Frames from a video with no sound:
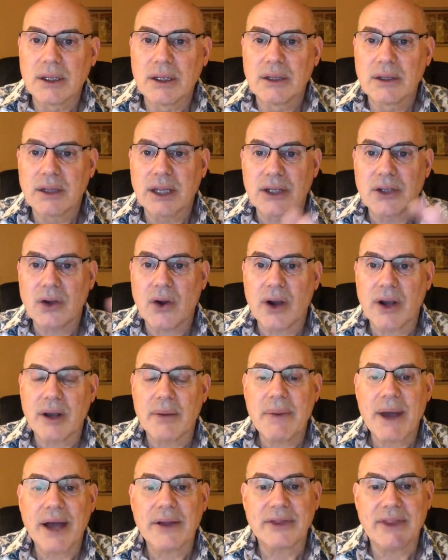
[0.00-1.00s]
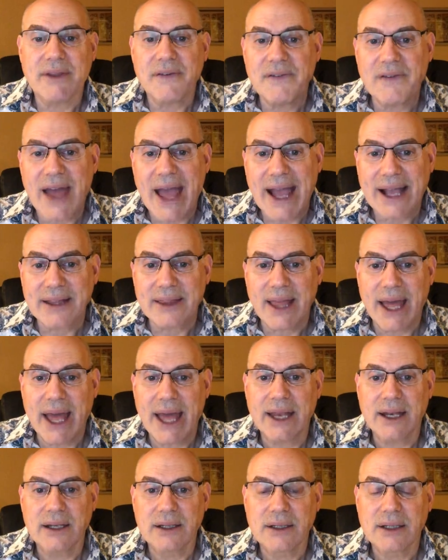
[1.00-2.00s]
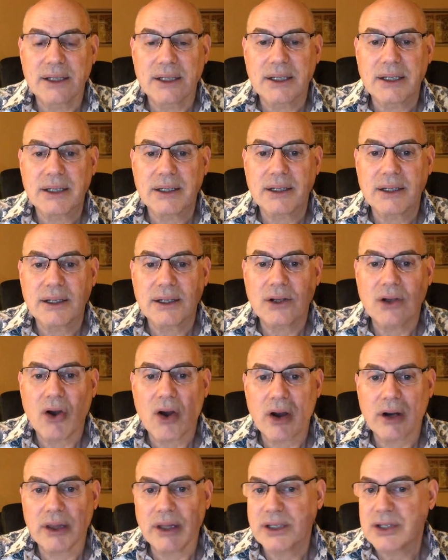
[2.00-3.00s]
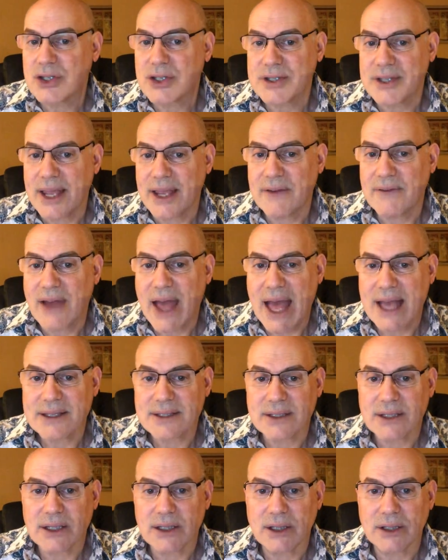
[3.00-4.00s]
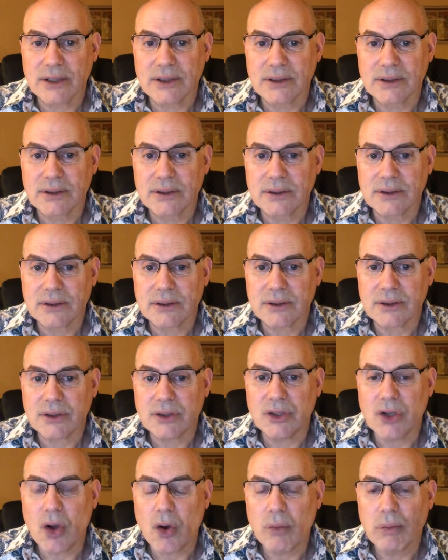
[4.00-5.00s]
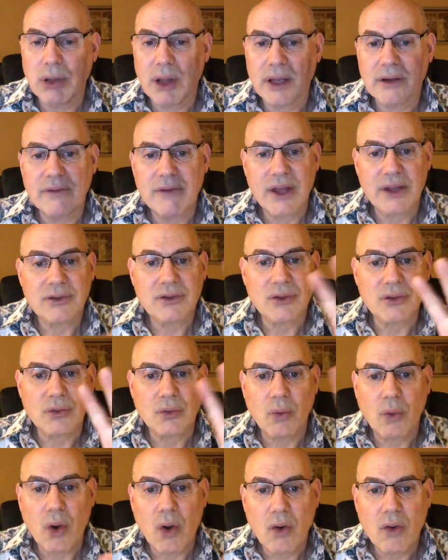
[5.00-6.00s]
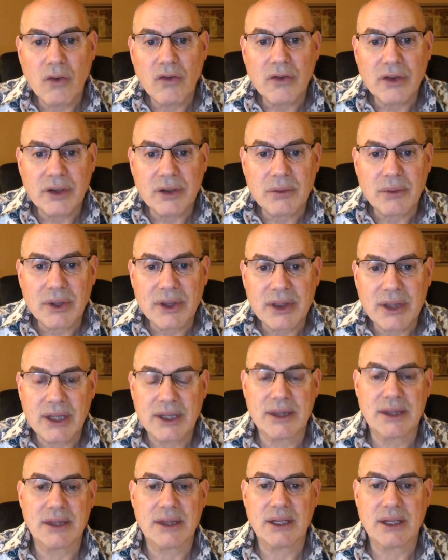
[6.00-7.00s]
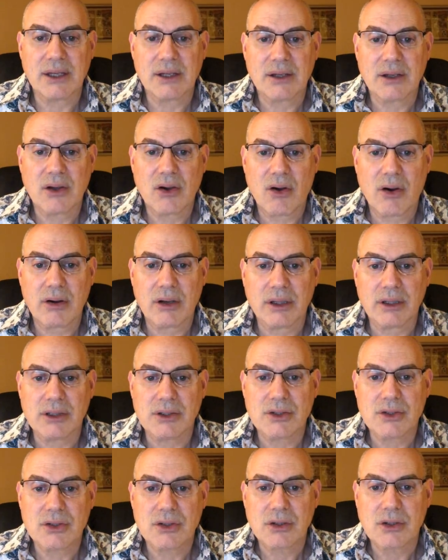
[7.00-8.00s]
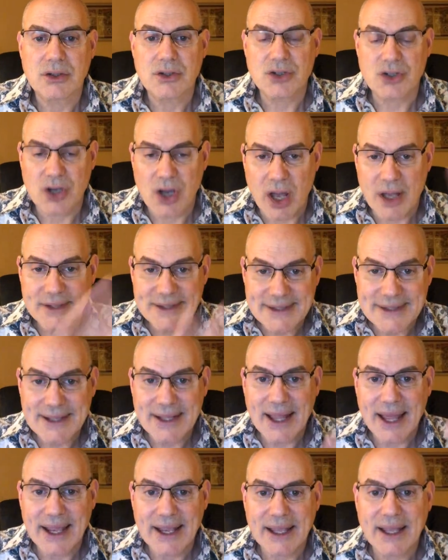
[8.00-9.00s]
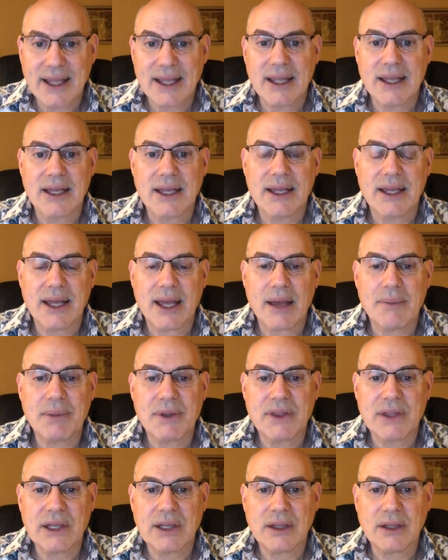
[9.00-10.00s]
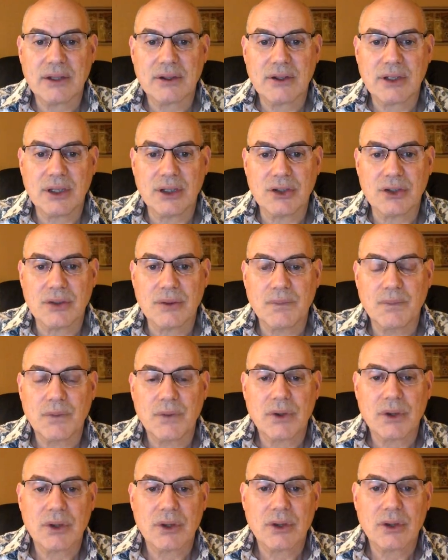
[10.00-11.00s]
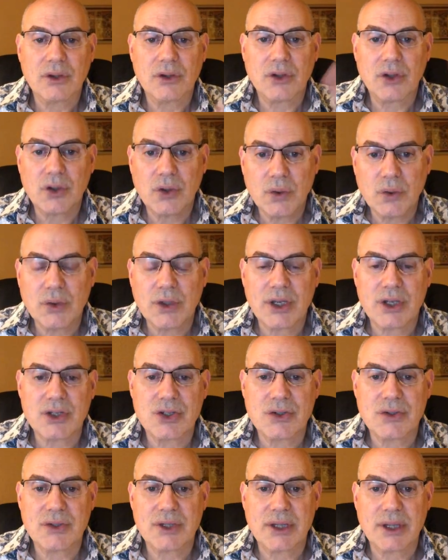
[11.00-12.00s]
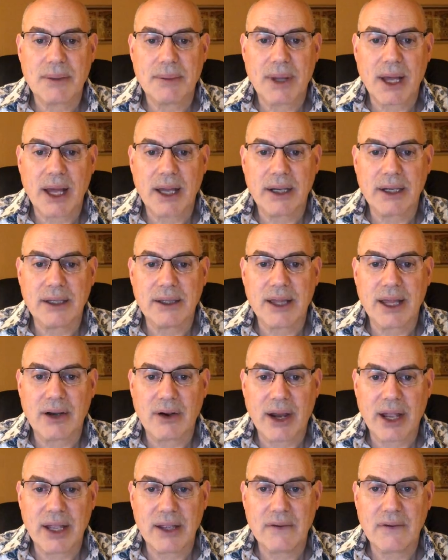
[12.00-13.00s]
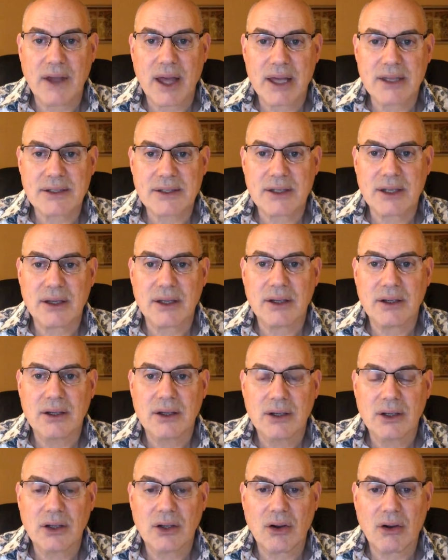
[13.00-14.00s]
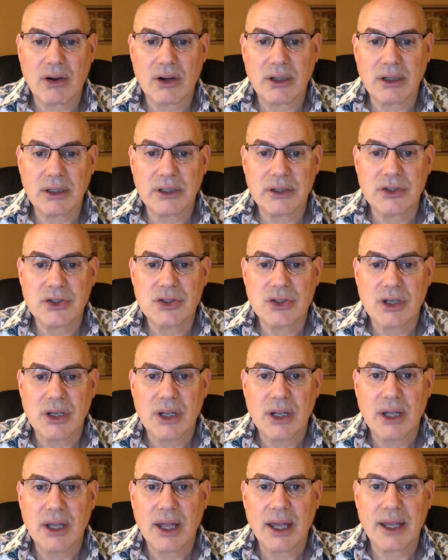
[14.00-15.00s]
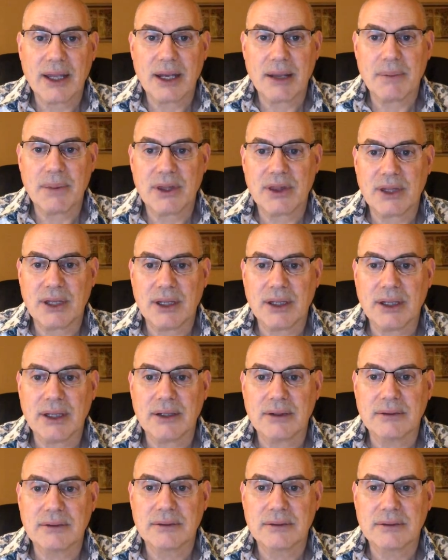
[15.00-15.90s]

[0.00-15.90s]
They talk about the fact that cartilage is avascular. No blood vessels woven within the cartilage, just like epithelial tissue. 2 tissues in the body that are avascular, cartilage and epithelial.